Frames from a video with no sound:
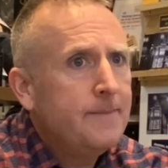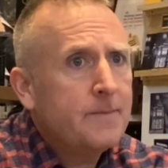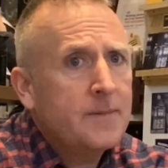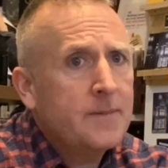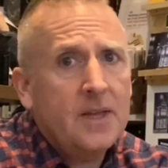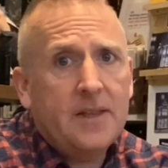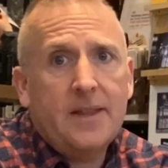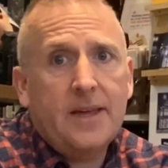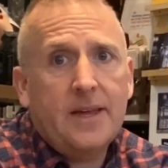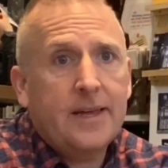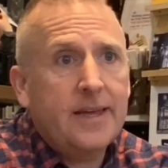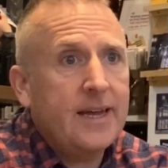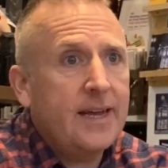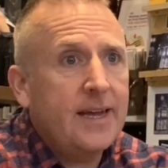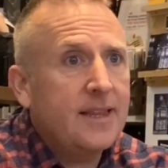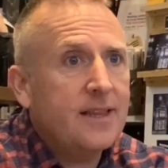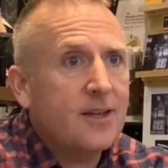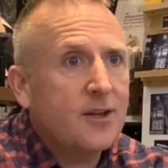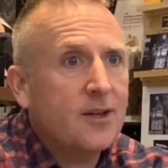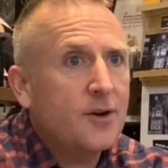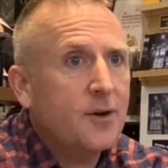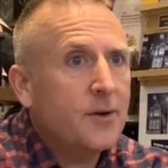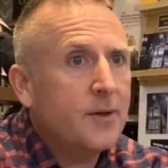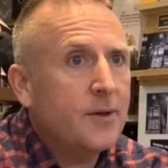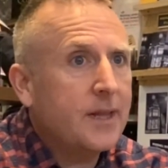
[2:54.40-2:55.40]
and then getting the
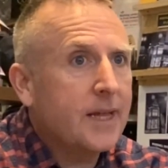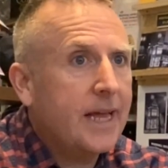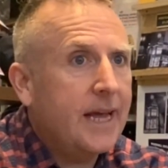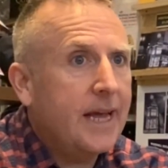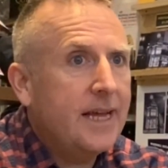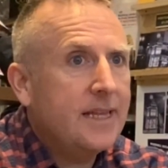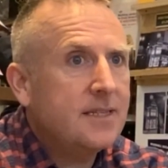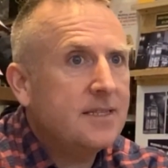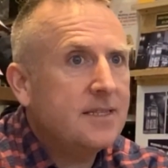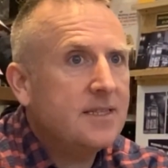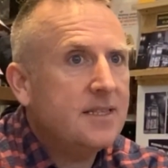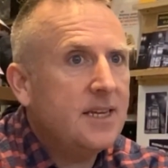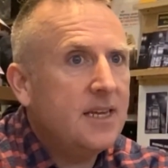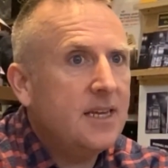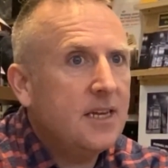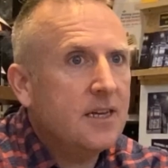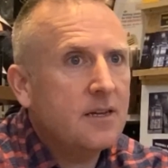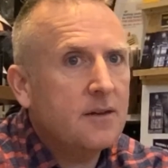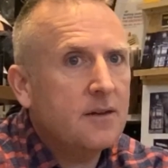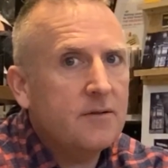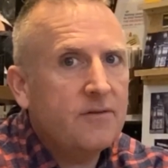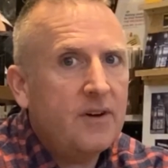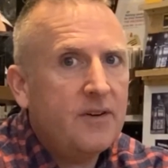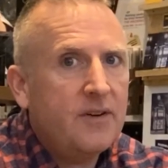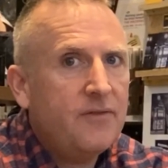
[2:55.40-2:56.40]
call again to see you
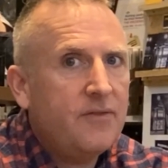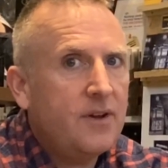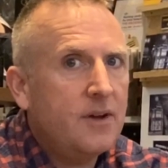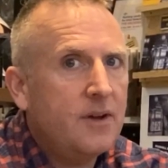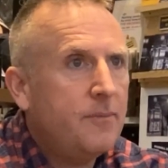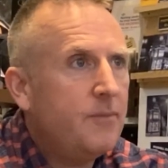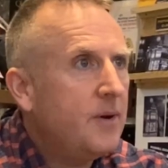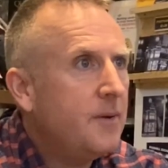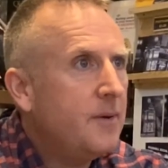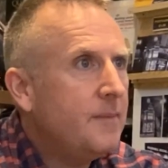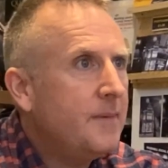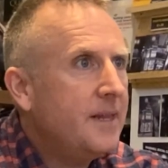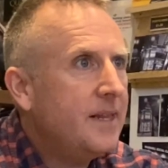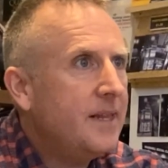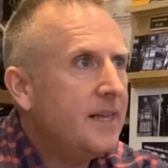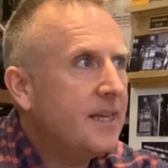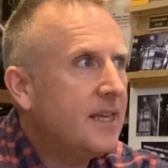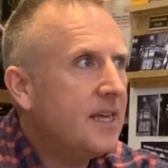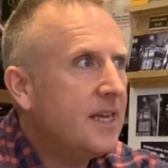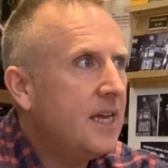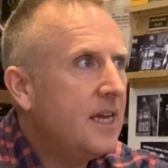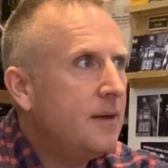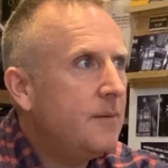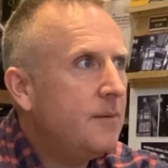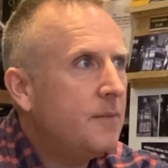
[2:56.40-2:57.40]
go referee a Premier League
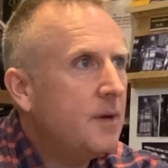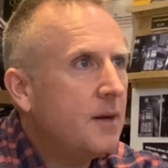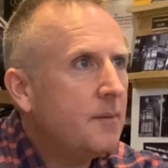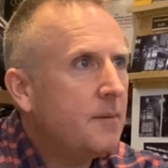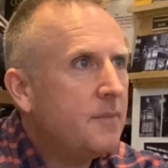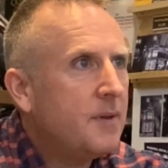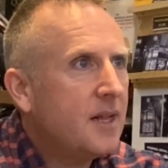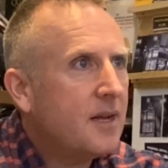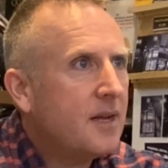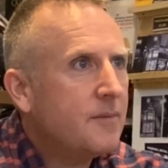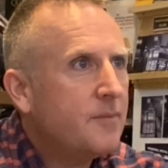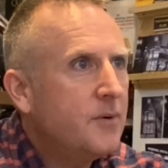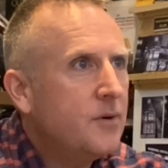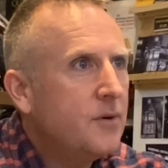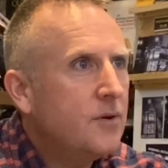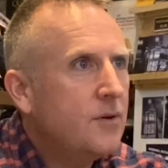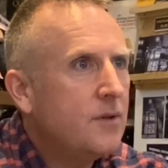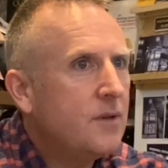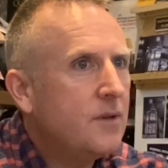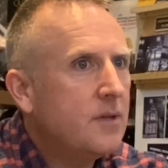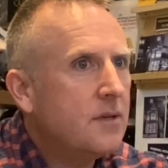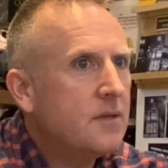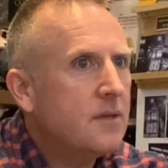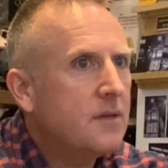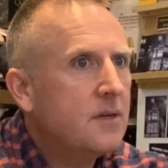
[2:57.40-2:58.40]
game at
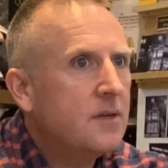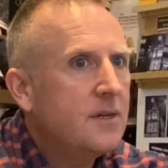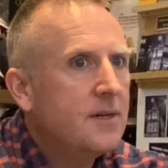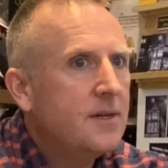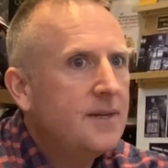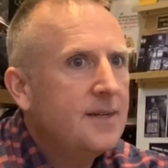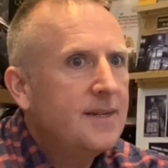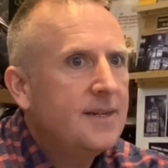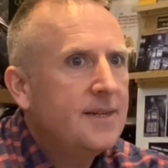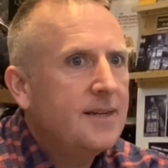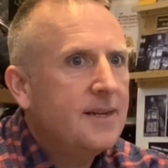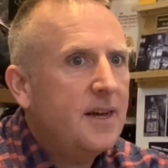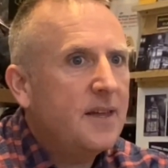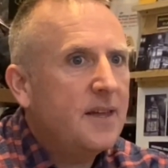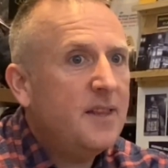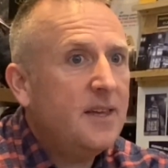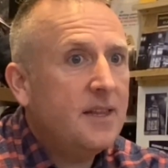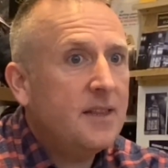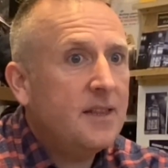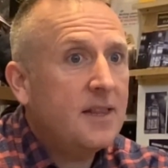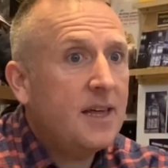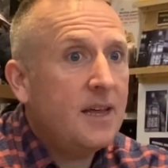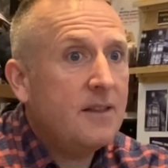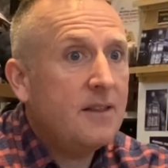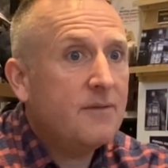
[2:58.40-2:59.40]
Blackpool. And I
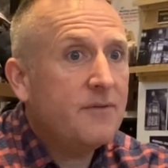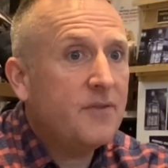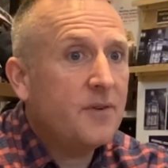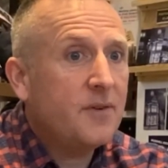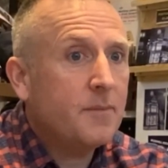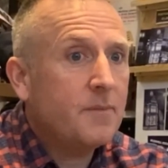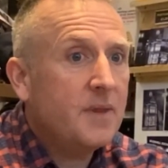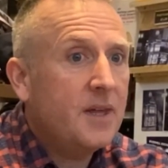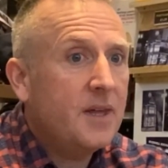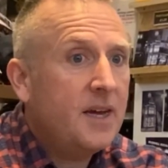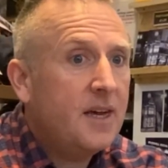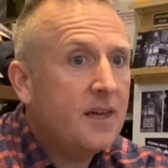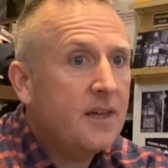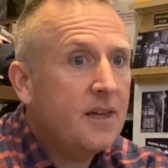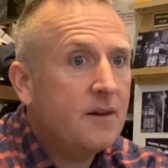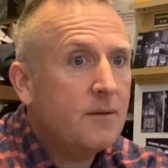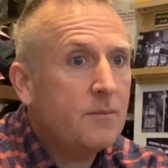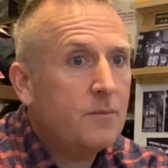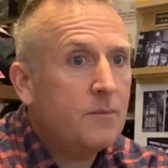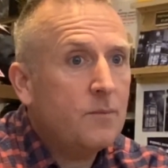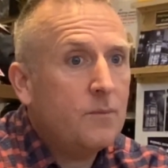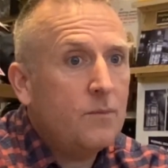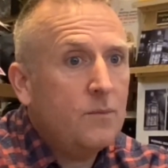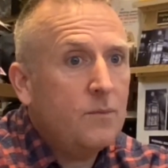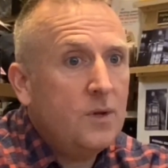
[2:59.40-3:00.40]
think then from there,
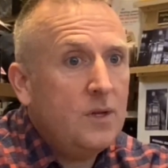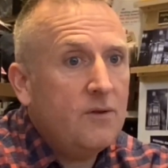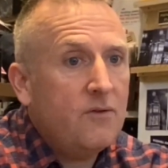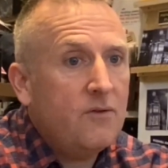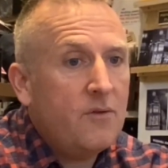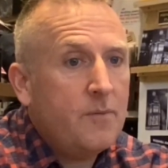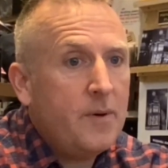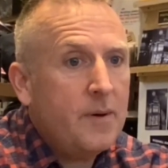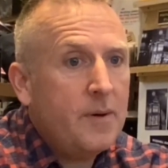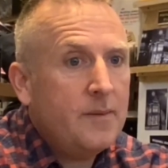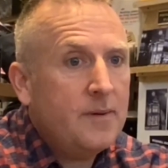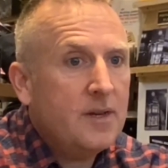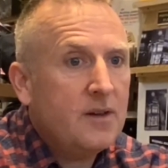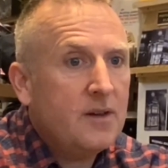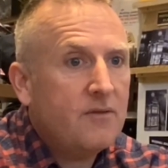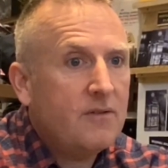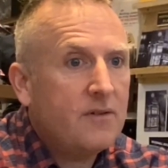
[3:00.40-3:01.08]
when you're a Premier League